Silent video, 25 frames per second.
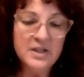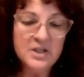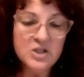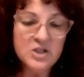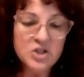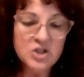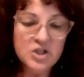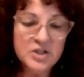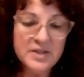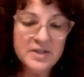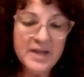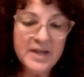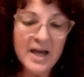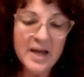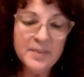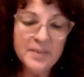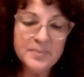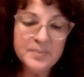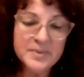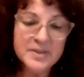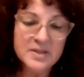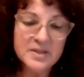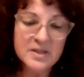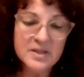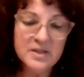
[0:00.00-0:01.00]
She
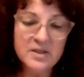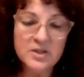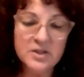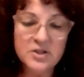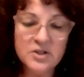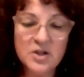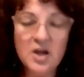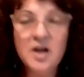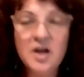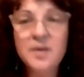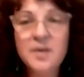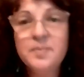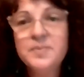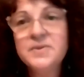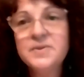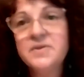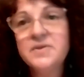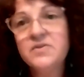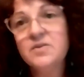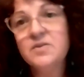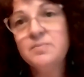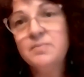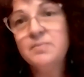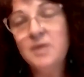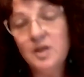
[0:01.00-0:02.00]
naps in the tops of
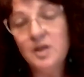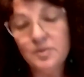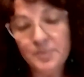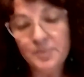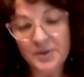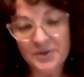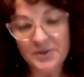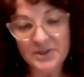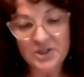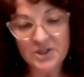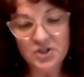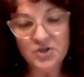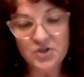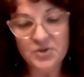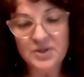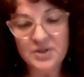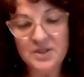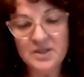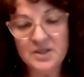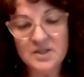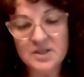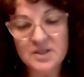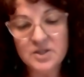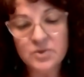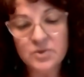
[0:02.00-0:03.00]
the mulberry
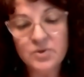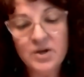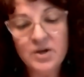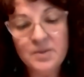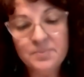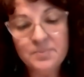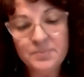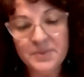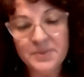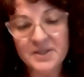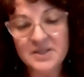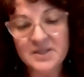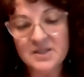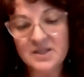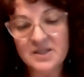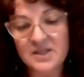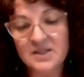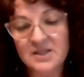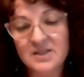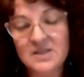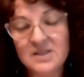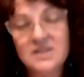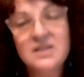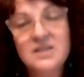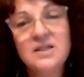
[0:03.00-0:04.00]
trees, crumpets
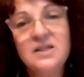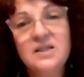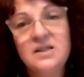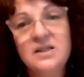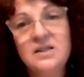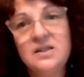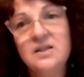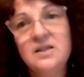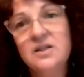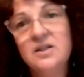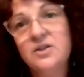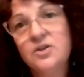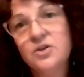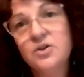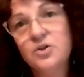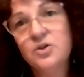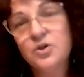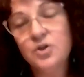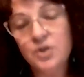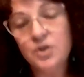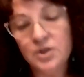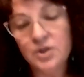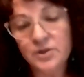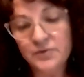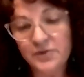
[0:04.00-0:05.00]
and tea in the
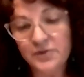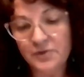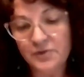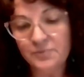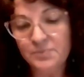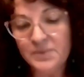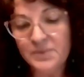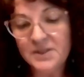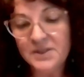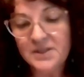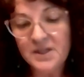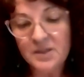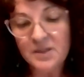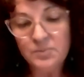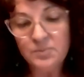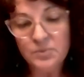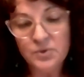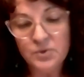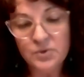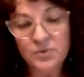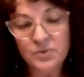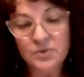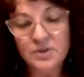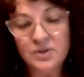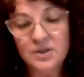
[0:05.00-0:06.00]
curve of midday
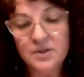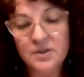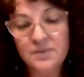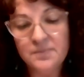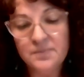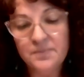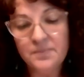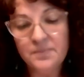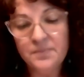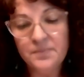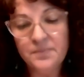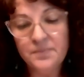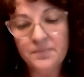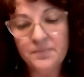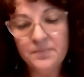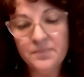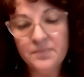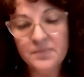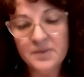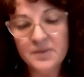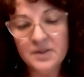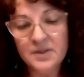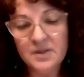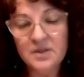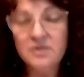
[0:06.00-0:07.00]
moon.
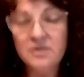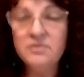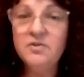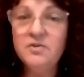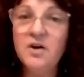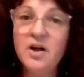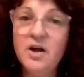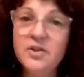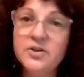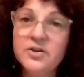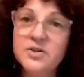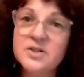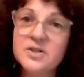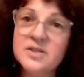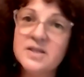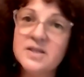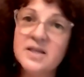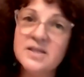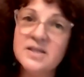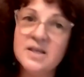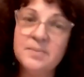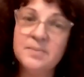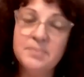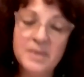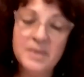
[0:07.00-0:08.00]
Father
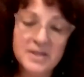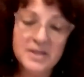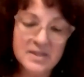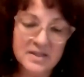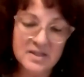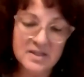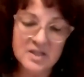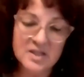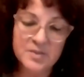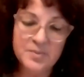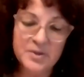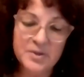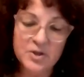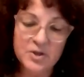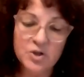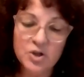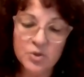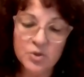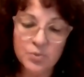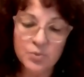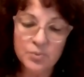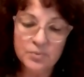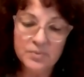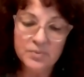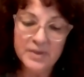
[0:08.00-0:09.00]
says I mustn't speak
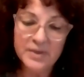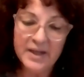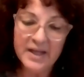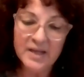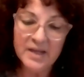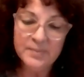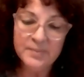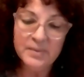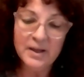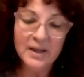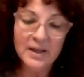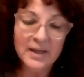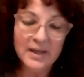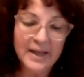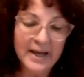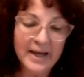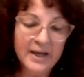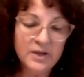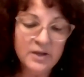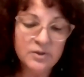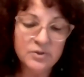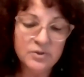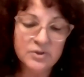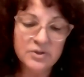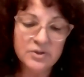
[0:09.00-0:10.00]
her name
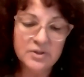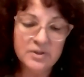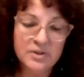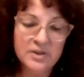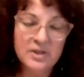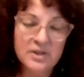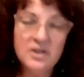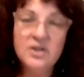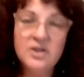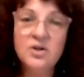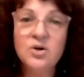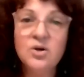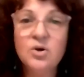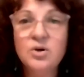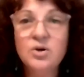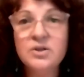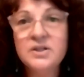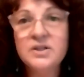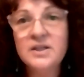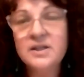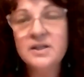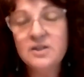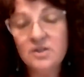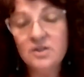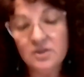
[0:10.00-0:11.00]
aloud or
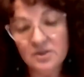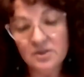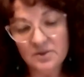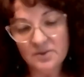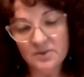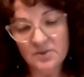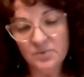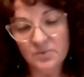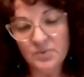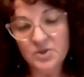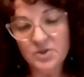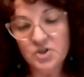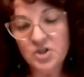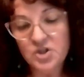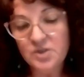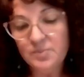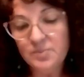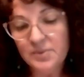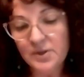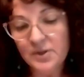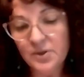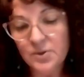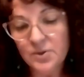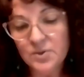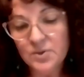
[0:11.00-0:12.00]
giggle when she
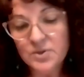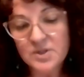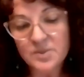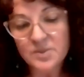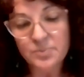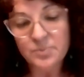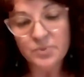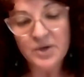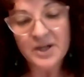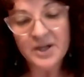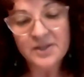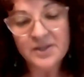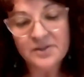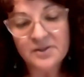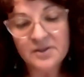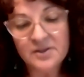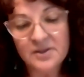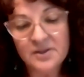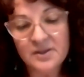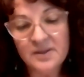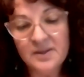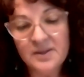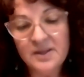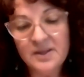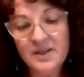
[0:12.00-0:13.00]
blows a breath
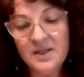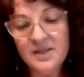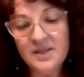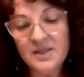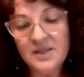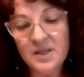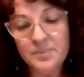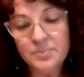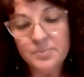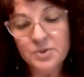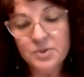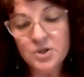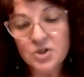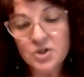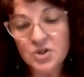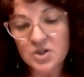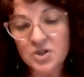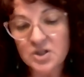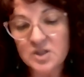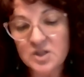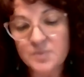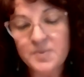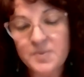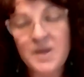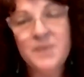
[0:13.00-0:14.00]
that
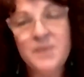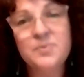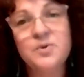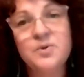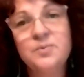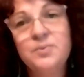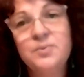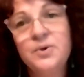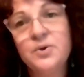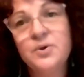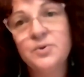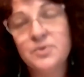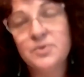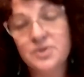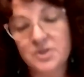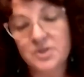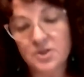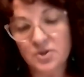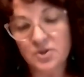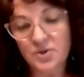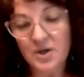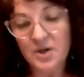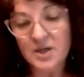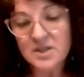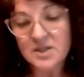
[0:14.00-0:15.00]
pushes paper boats
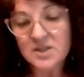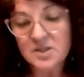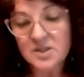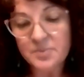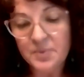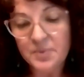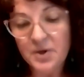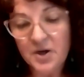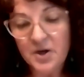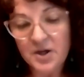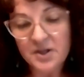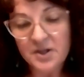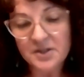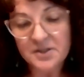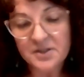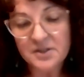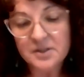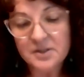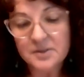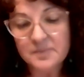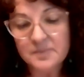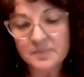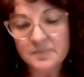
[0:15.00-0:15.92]
across the pond.